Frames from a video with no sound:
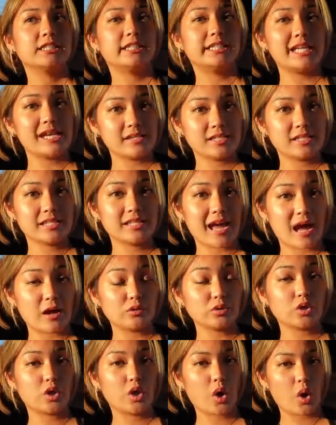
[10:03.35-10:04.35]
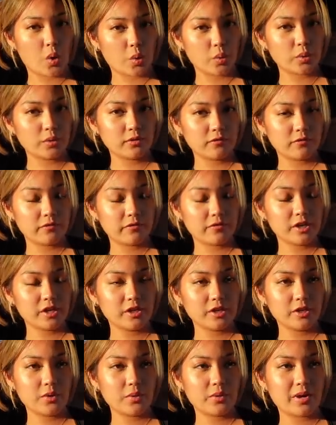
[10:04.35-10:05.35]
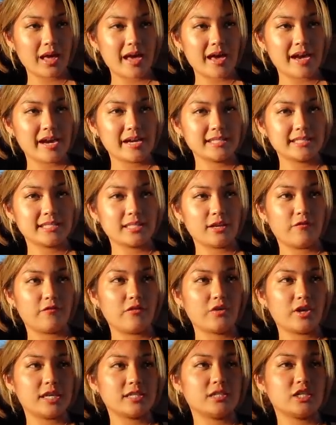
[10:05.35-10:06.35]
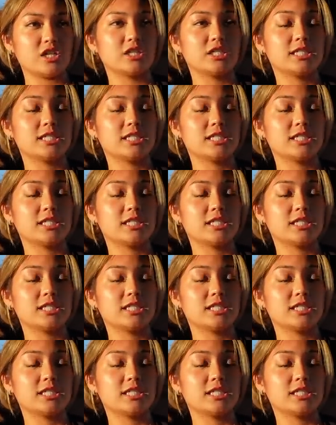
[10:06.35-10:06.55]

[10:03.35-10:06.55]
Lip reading: discount code for you guys if you guys are